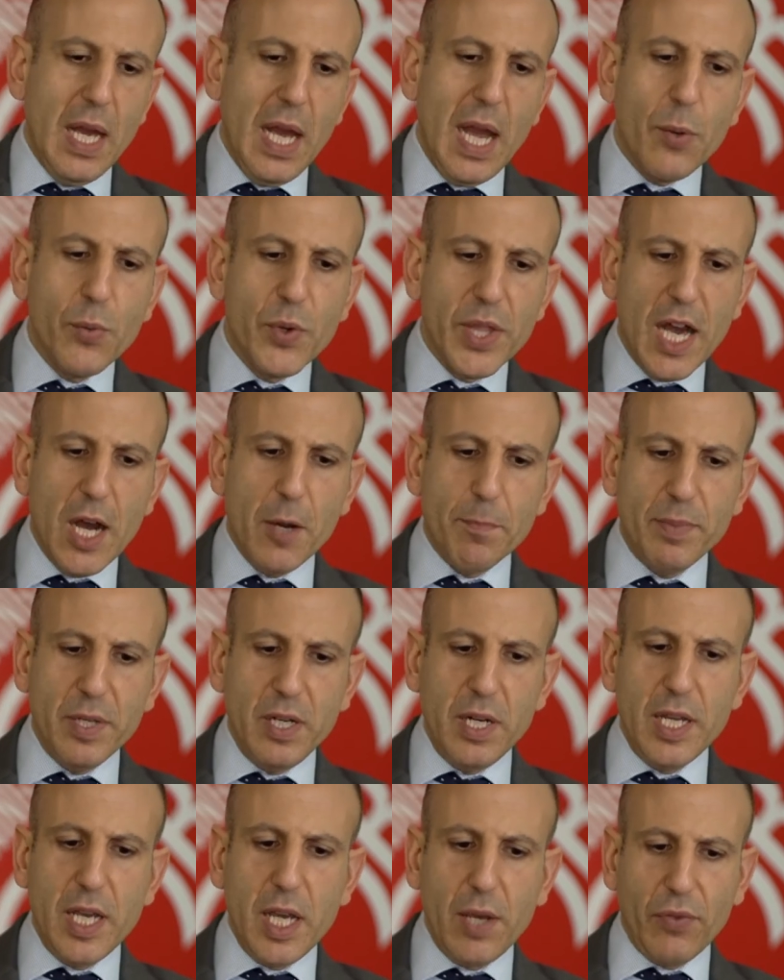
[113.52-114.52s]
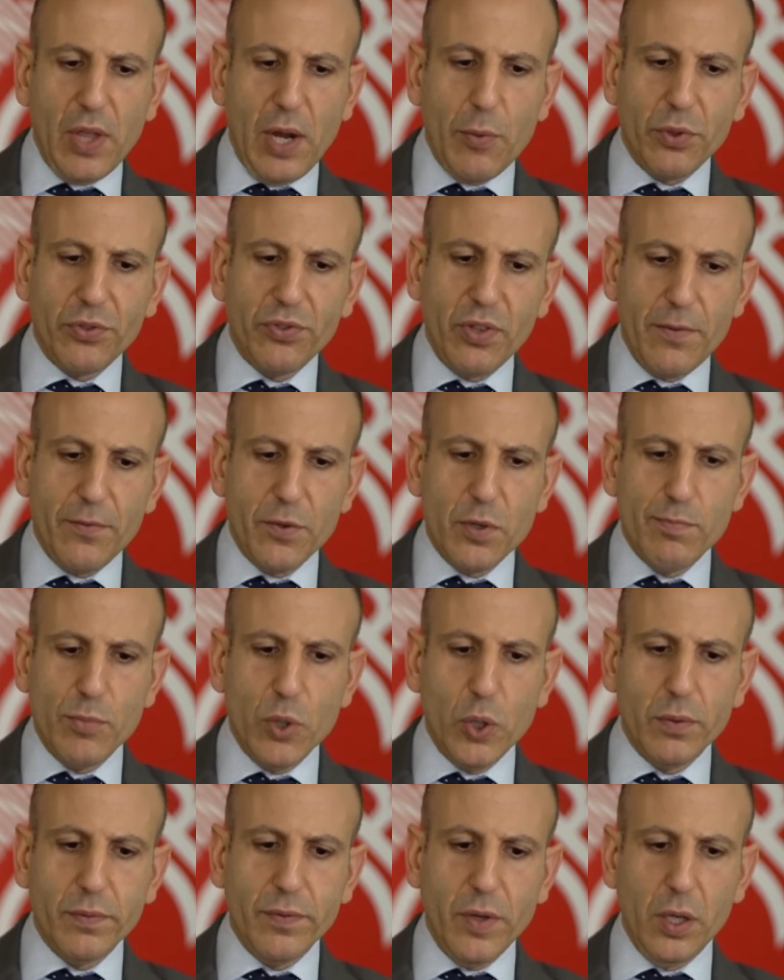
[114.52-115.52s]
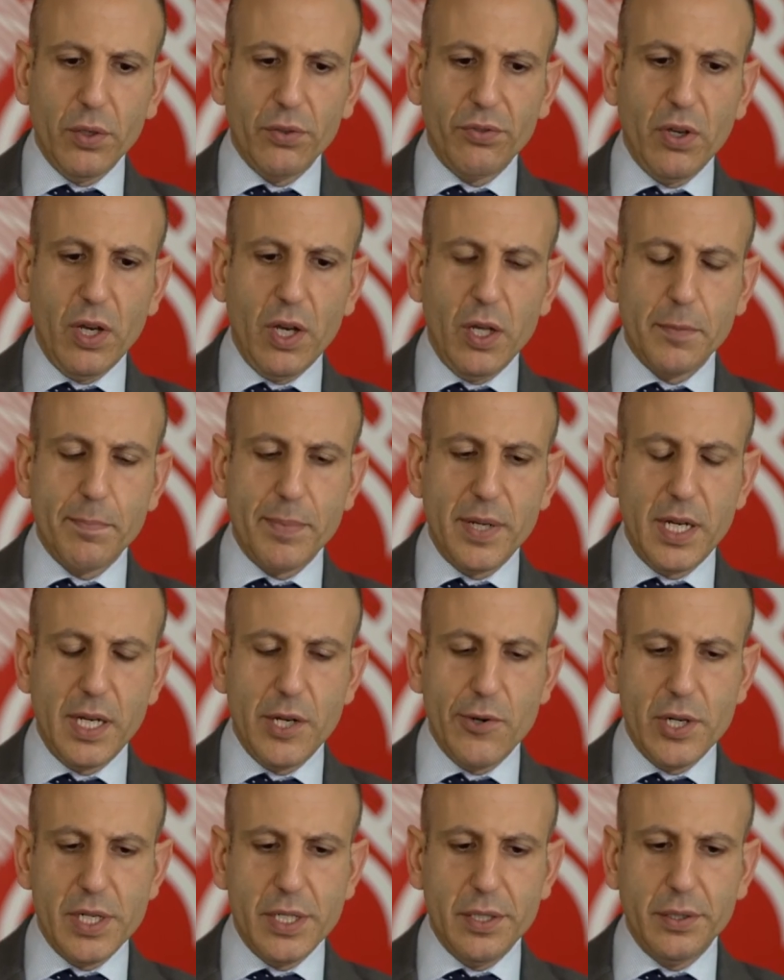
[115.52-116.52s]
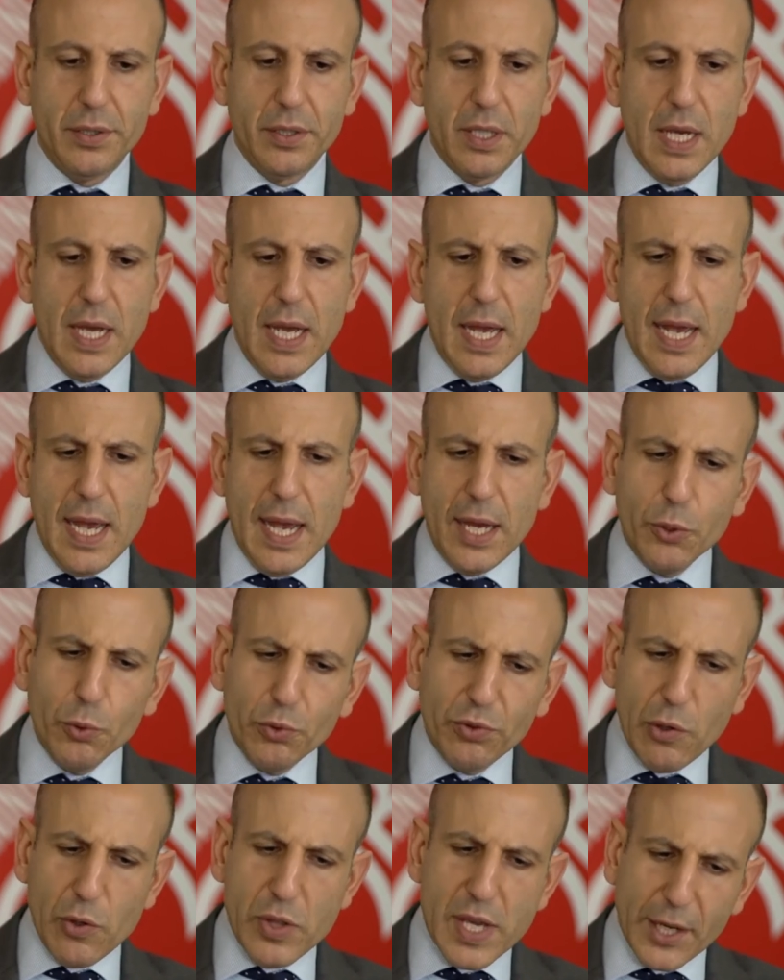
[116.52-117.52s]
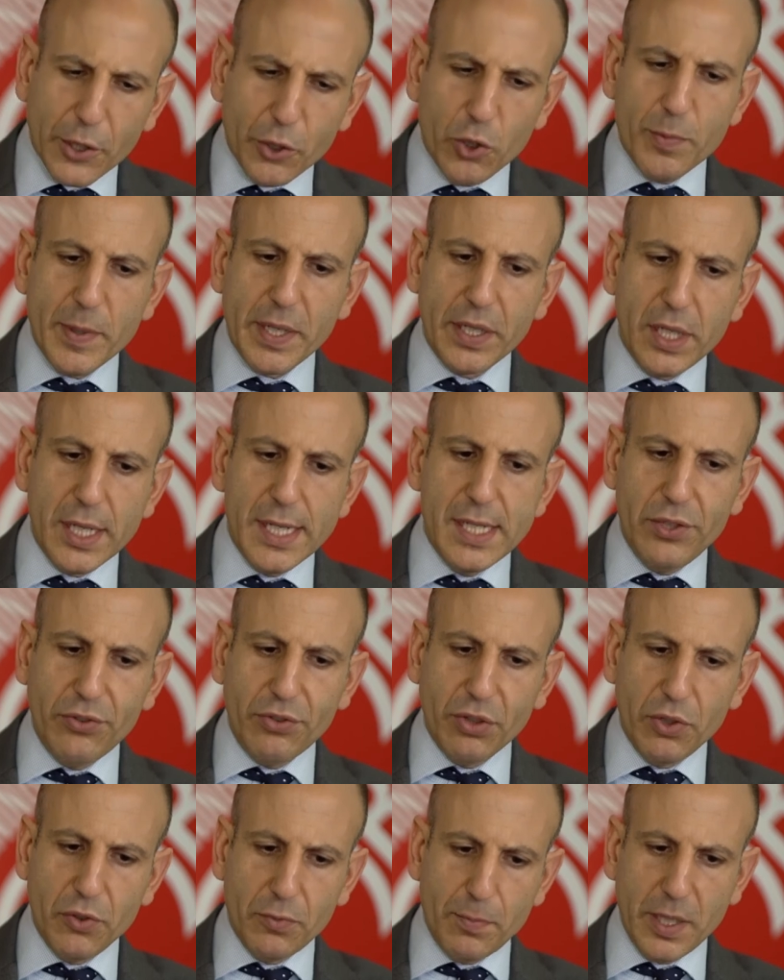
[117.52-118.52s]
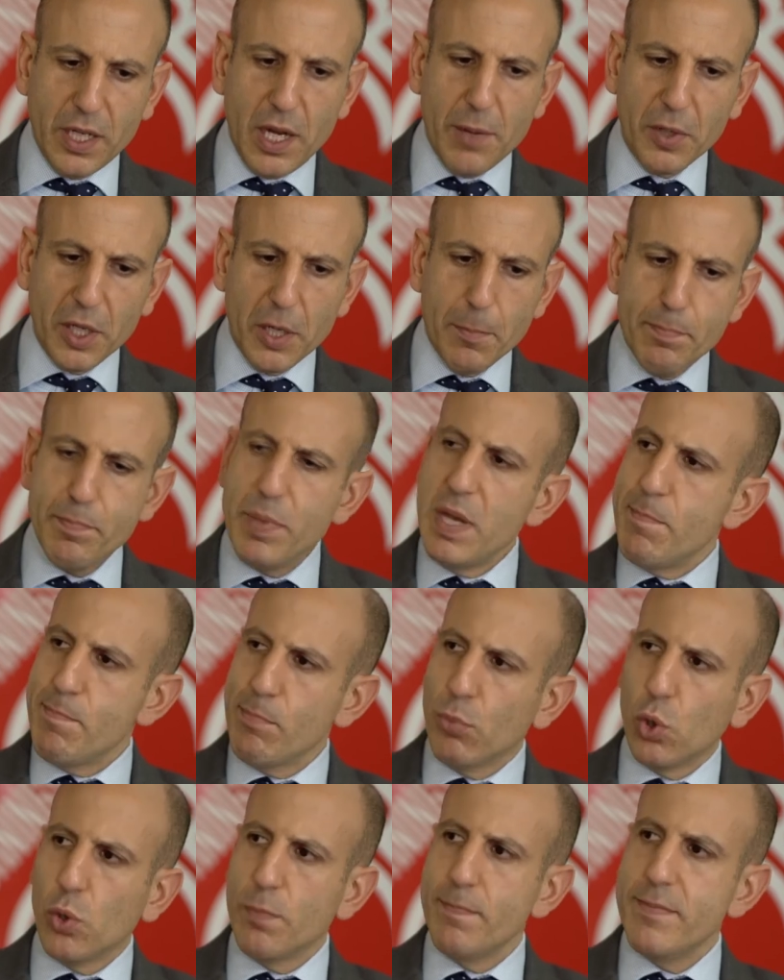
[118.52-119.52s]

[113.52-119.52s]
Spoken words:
And with our belief that we're set for a more volatile period, and also the economic data is becoming a bit more